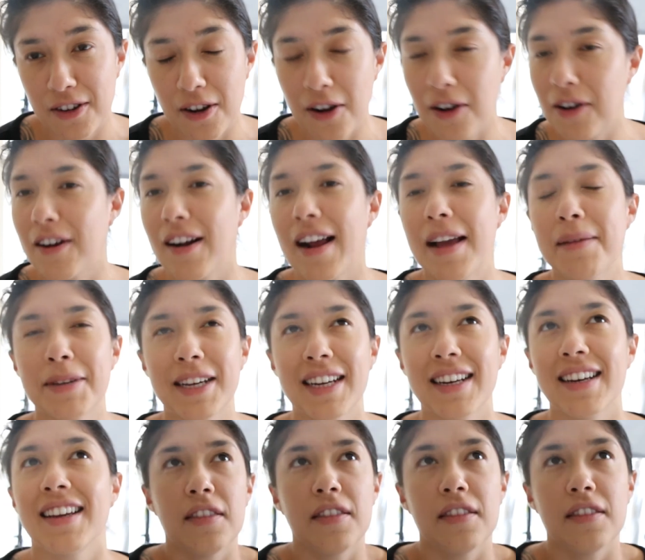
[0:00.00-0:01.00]
Or I
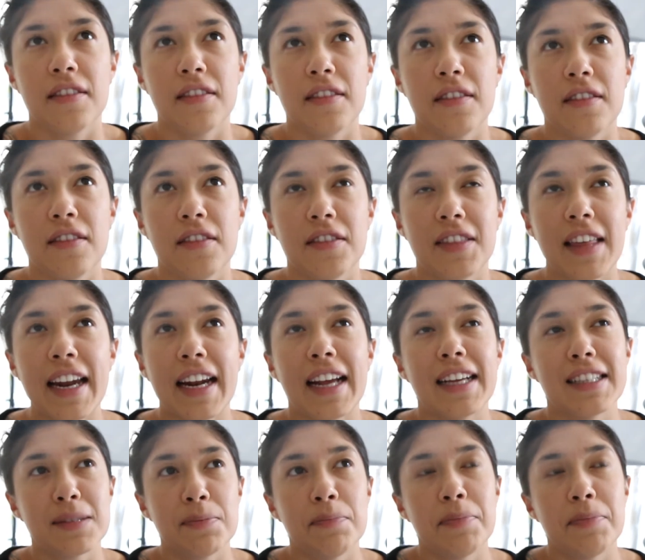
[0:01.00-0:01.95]
mean, that has